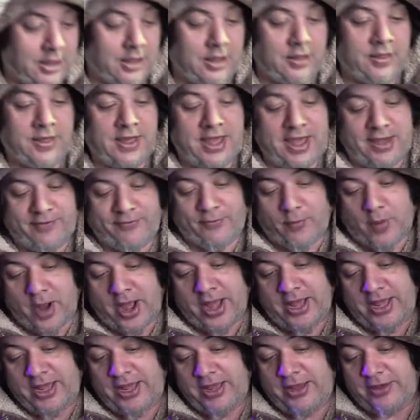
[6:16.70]
the
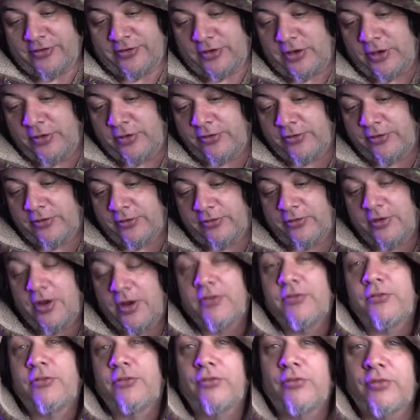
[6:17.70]
FYE exclusive
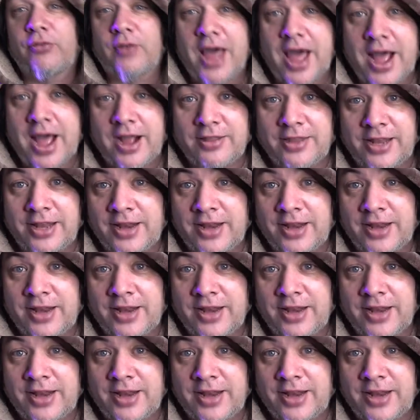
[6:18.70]
Flocked,